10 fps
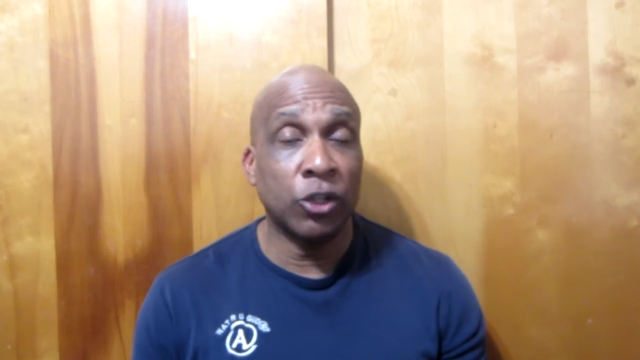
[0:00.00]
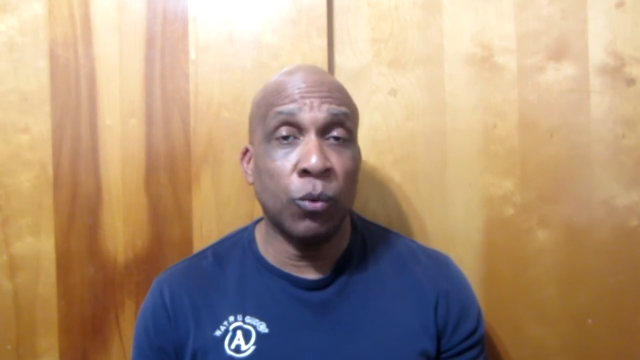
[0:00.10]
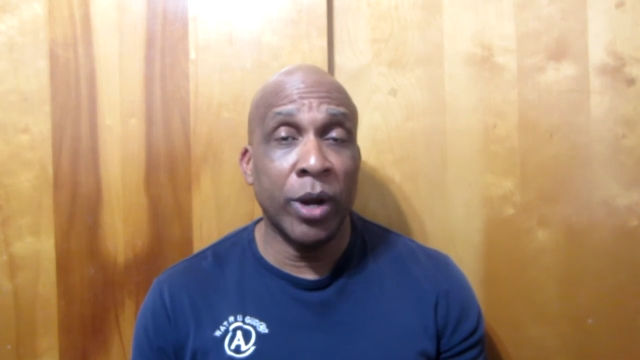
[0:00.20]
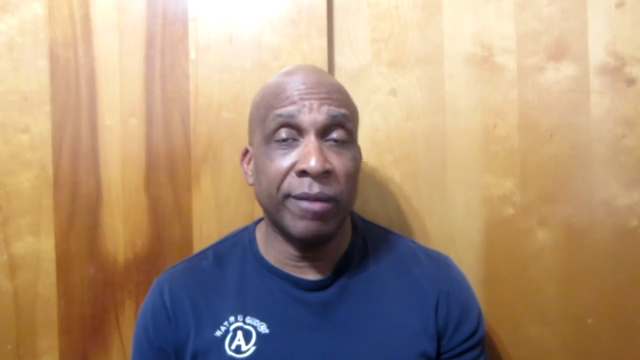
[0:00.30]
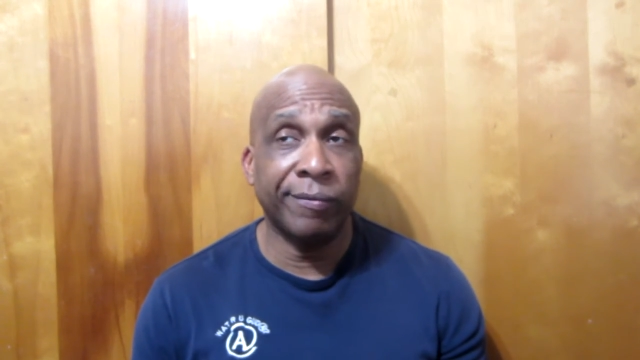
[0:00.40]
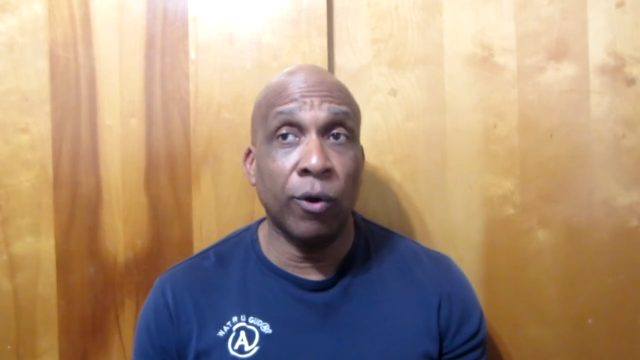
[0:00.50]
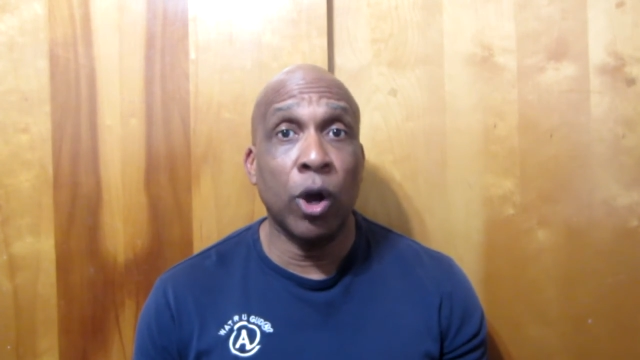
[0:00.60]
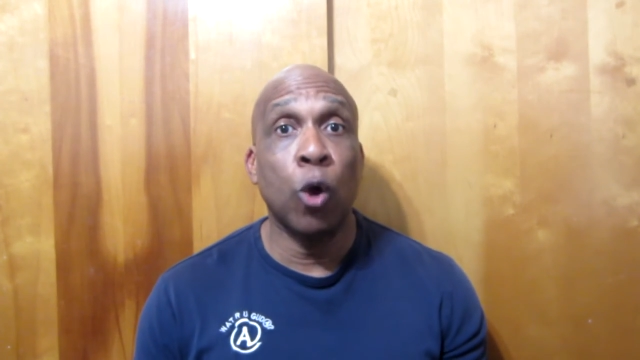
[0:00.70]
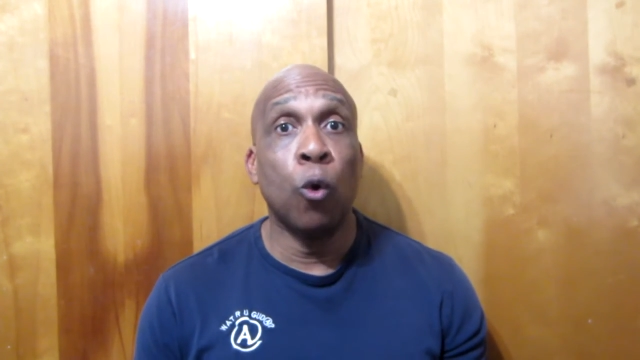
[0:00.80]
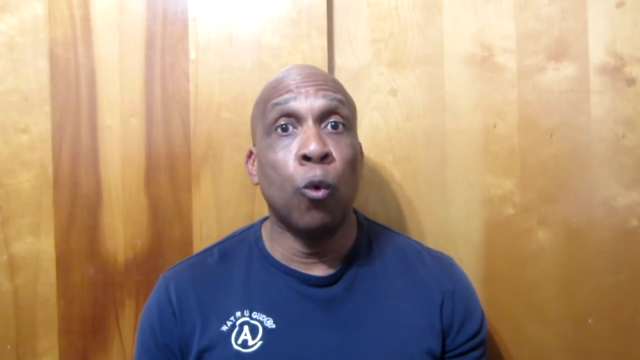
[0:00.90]

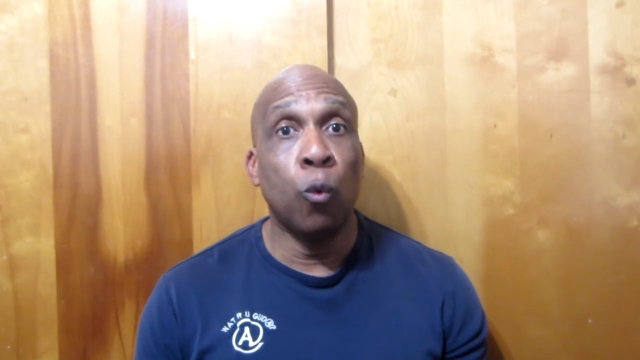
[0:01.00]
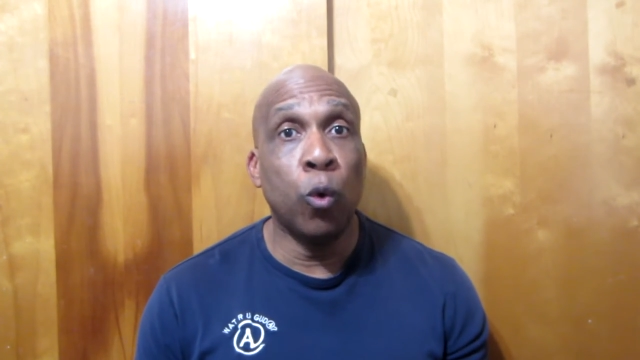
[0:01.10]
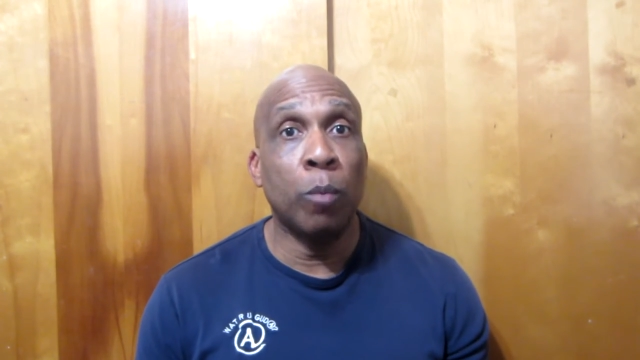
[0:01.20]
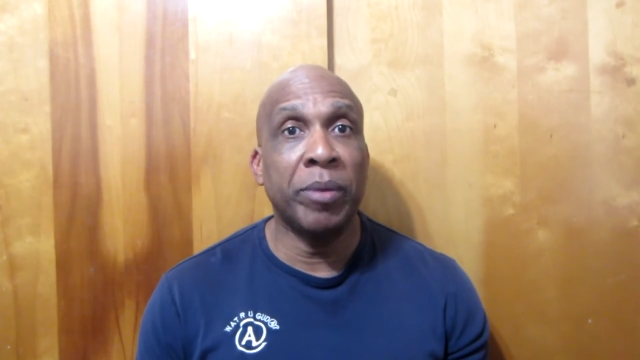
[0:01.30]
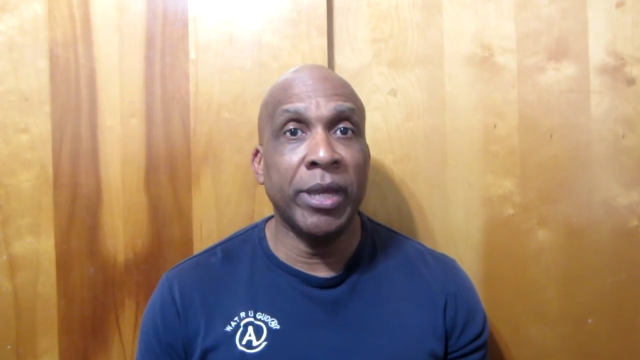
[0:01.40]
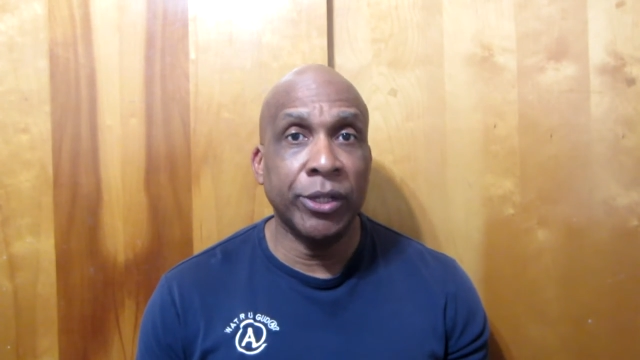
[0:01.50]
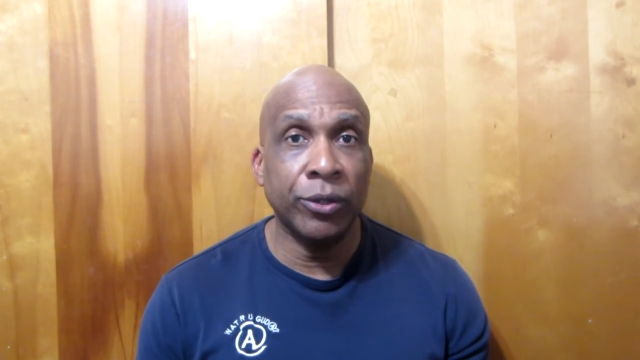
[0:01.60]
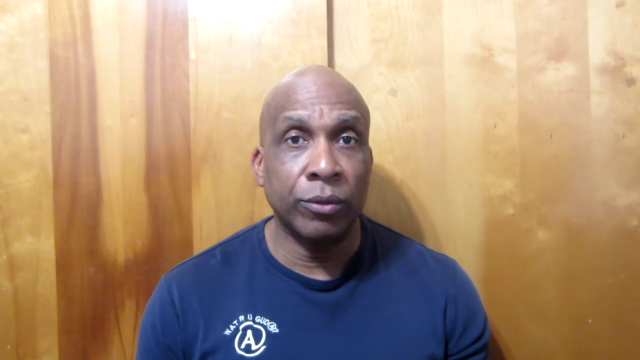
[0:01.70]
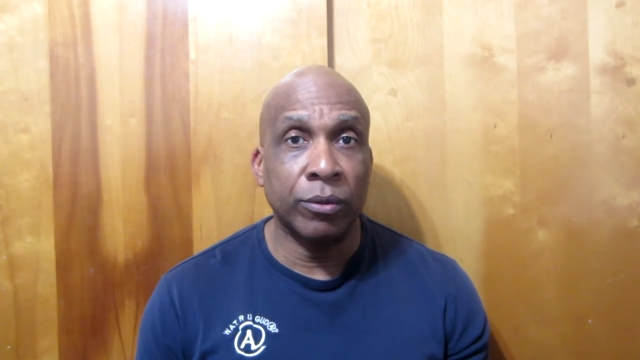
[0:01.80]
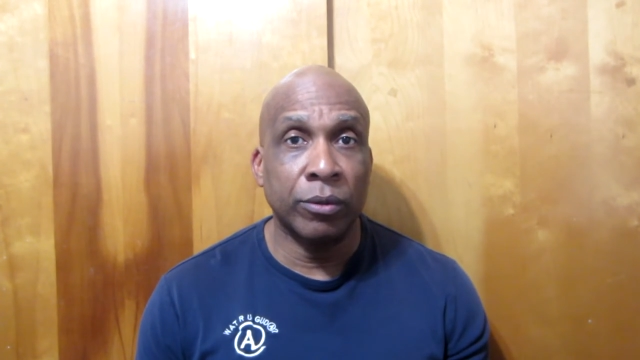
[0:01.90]
24.
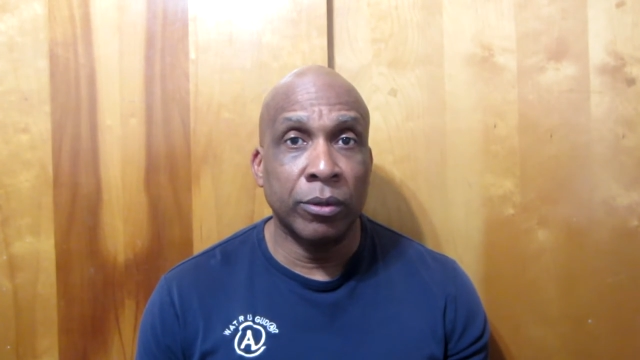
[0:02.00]
Whoopie-doo.